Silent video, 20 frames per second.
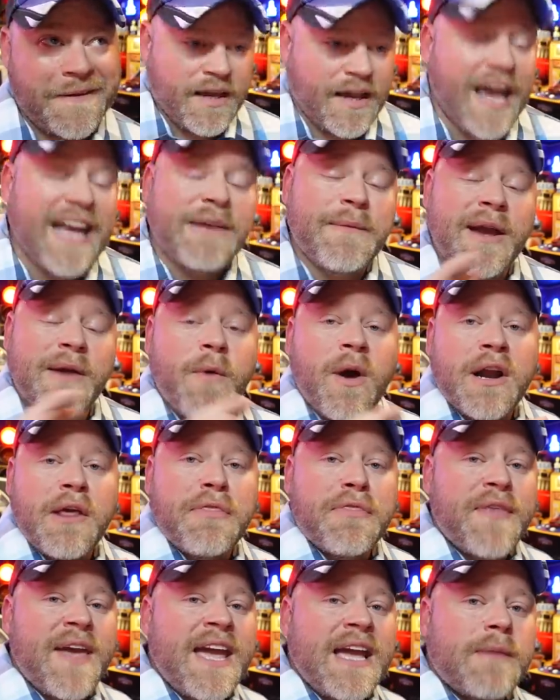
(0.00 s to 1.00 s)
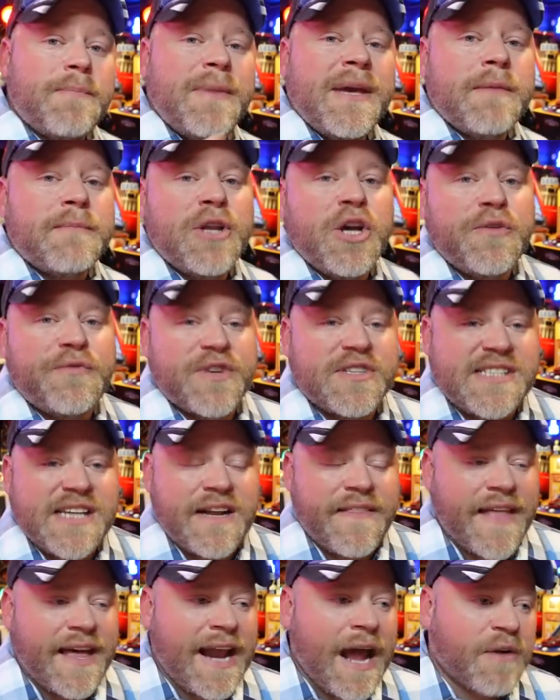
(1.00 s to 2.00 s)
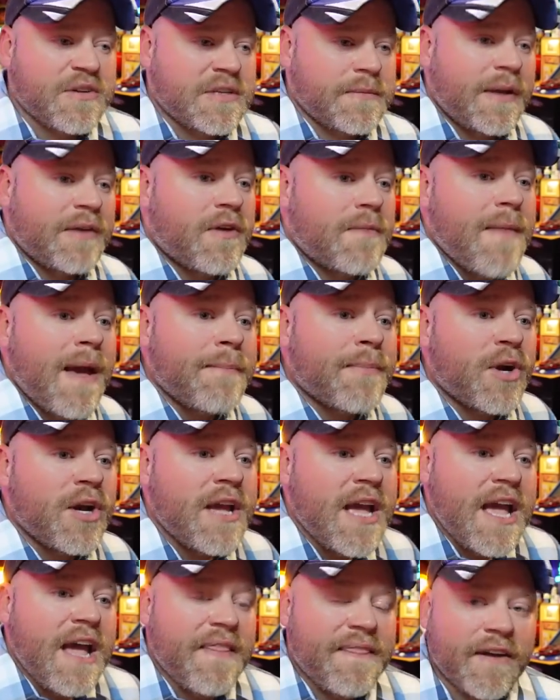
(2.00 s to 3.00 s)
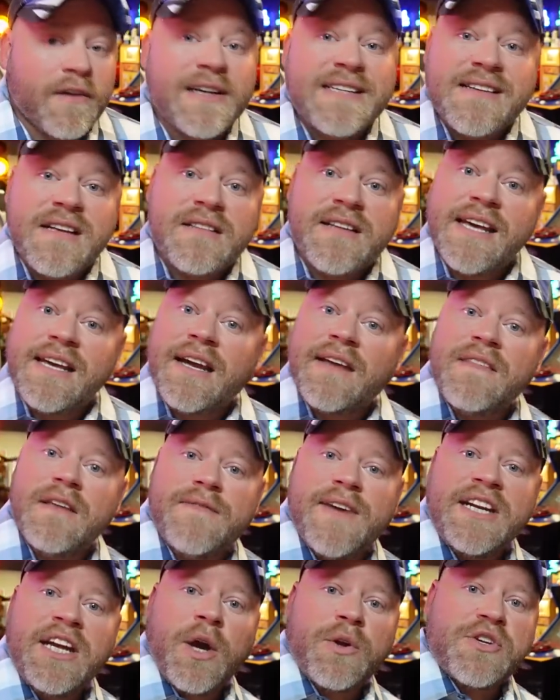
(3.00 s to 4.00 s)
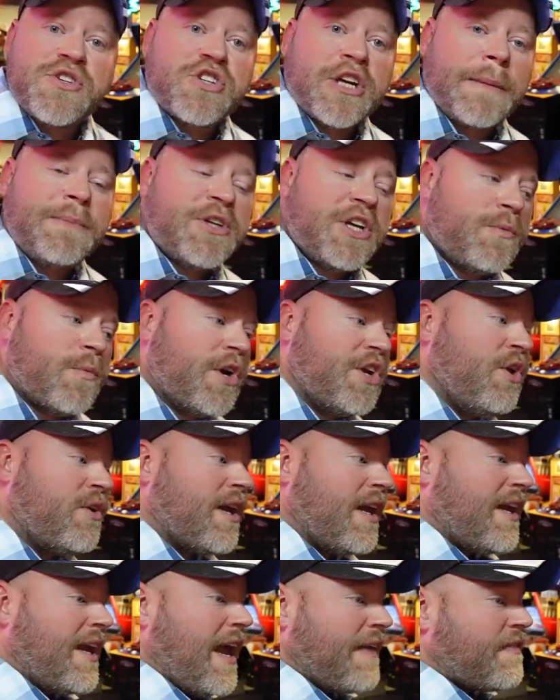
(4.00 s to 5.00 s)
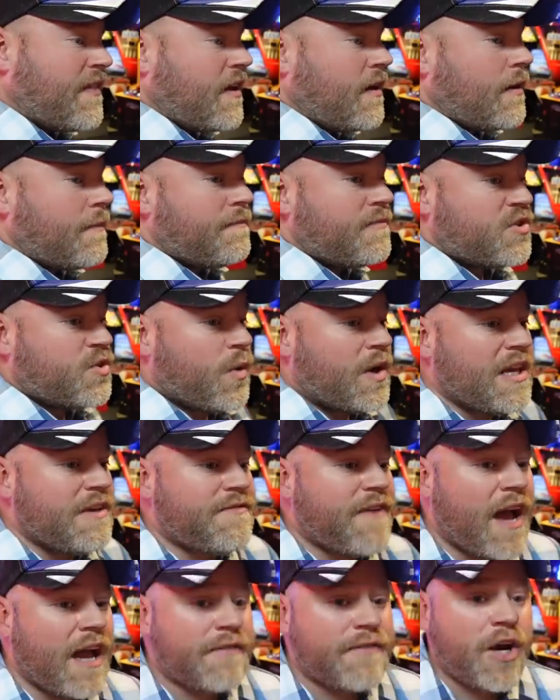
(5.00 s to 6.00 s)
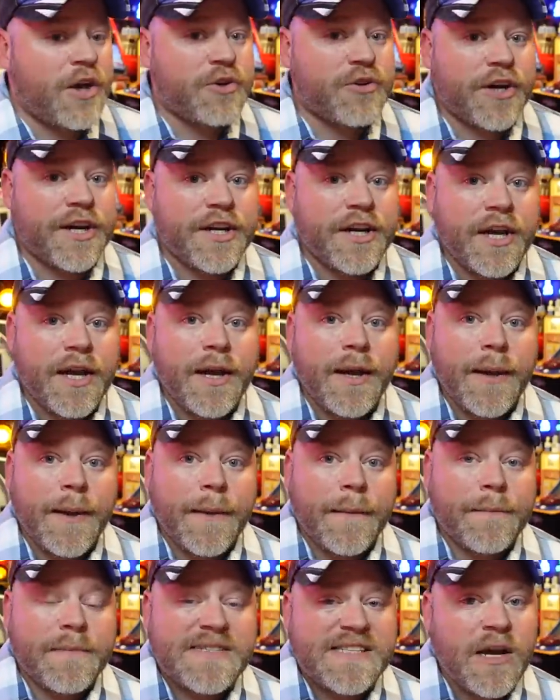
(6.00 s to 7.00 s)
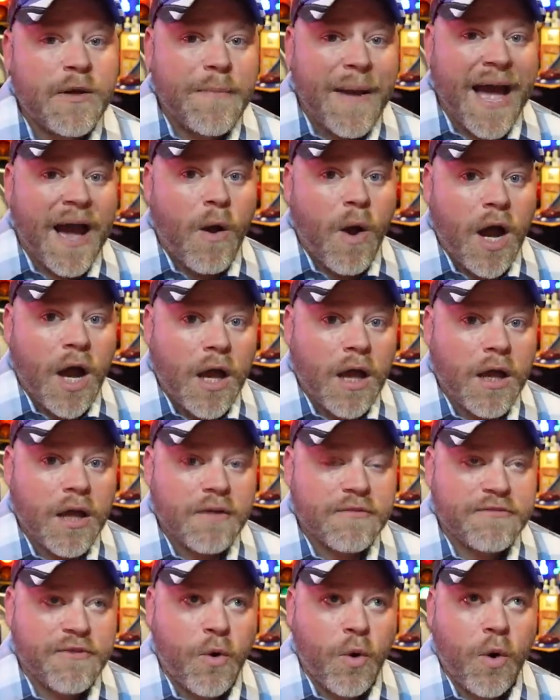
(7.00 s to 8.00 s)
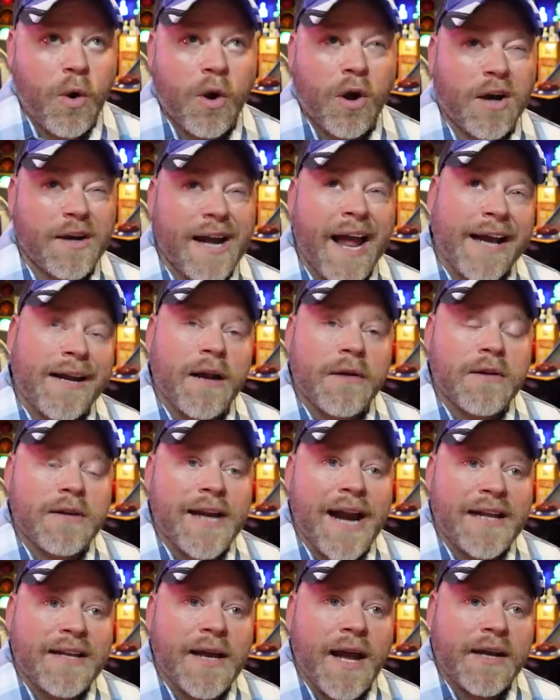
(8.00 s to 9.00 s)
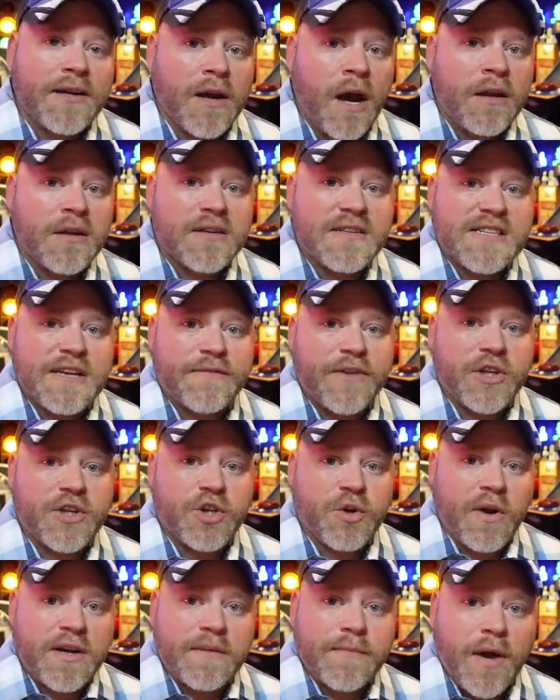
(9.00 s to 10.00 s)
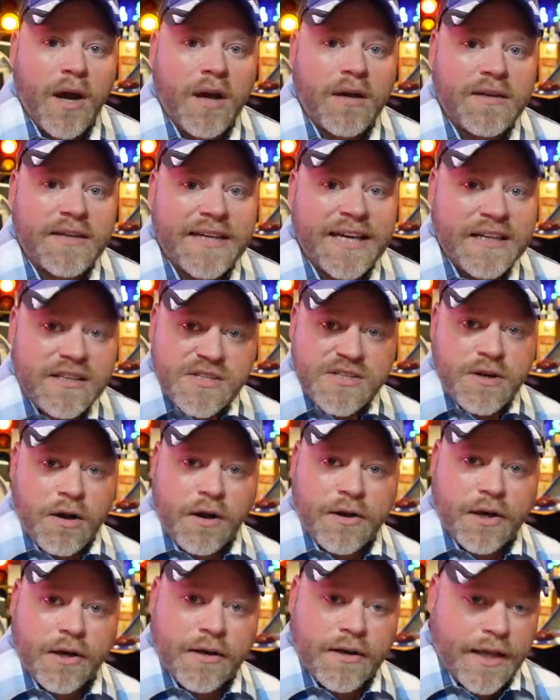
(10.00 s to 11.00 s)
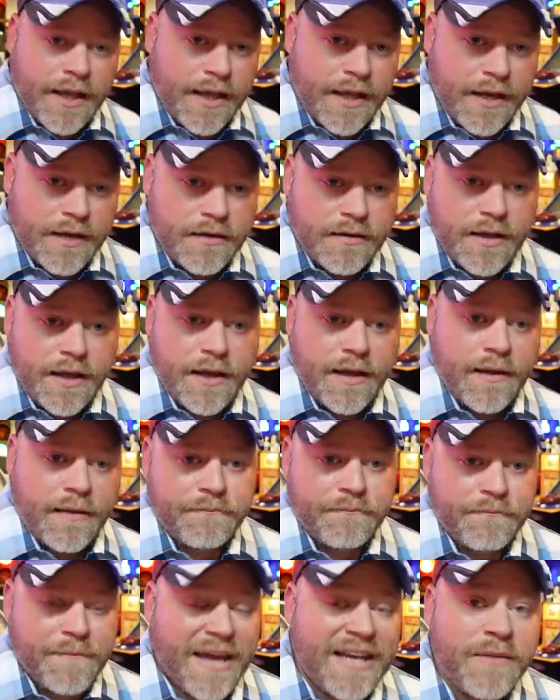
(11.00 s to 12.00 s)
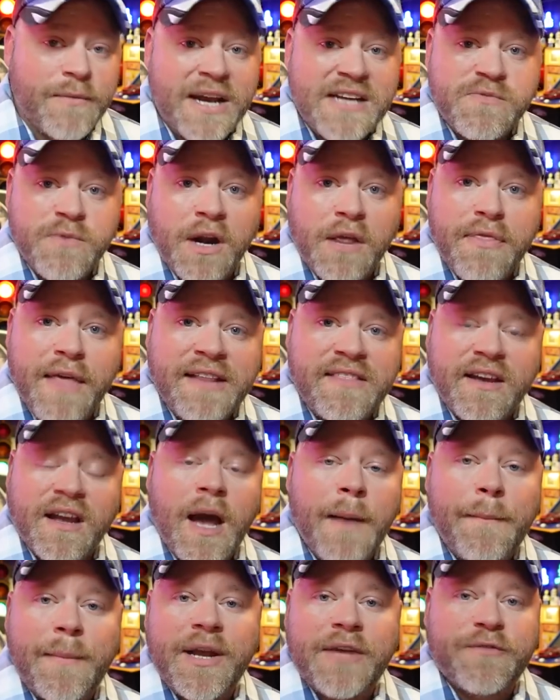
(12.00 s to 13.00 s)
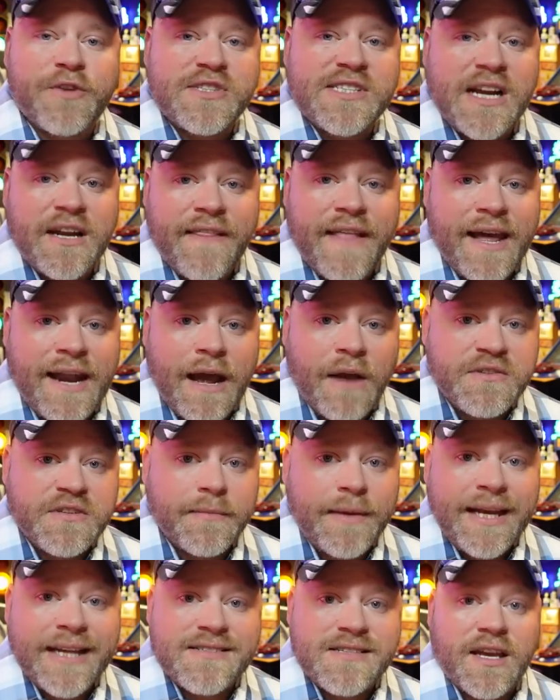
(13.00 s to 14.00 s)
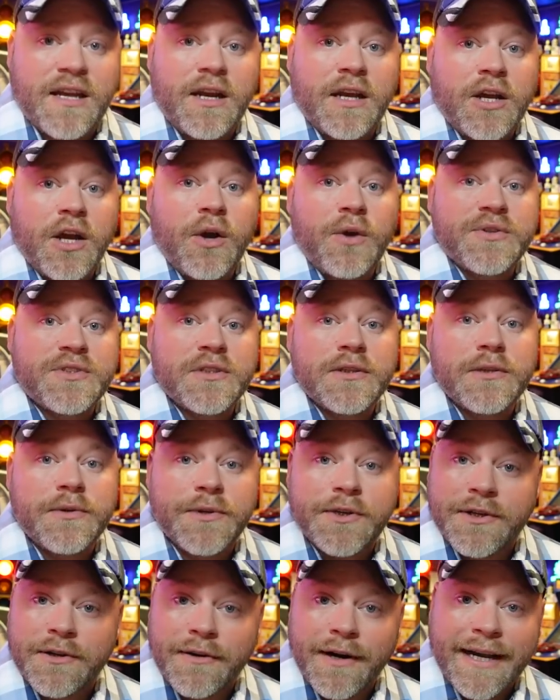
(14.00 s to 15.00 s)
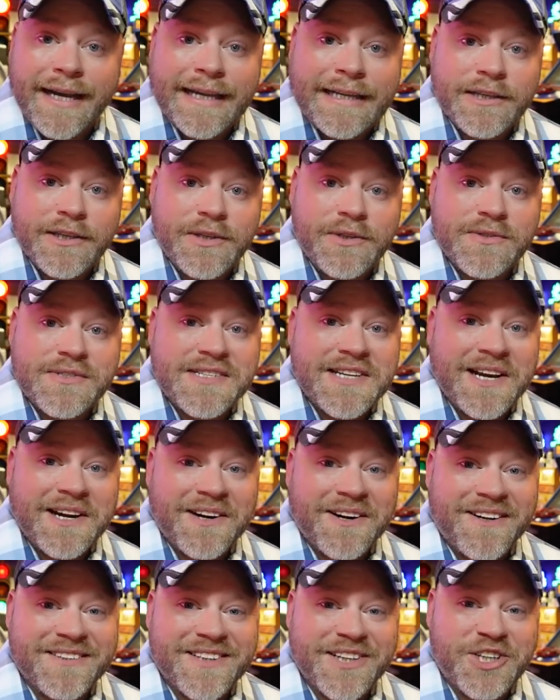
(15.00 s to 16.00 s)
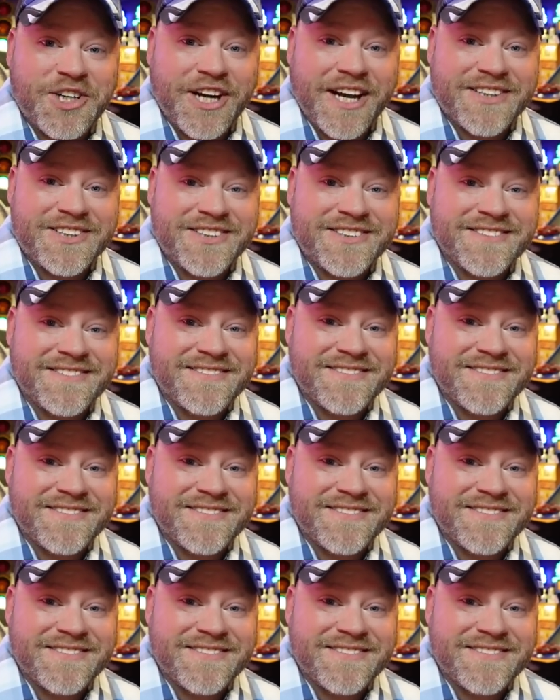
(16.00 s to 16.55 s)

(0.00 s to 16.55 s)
Anyway, I wanna thank BigBlue for sending that out to me. Remember, there is a link in the video description where you can get the 2500 CellPowa for $999 if you join them on Kickstarter. And anyway, I just wanna thank the company for sending that out to me. It's gonna go to great use here on the channel.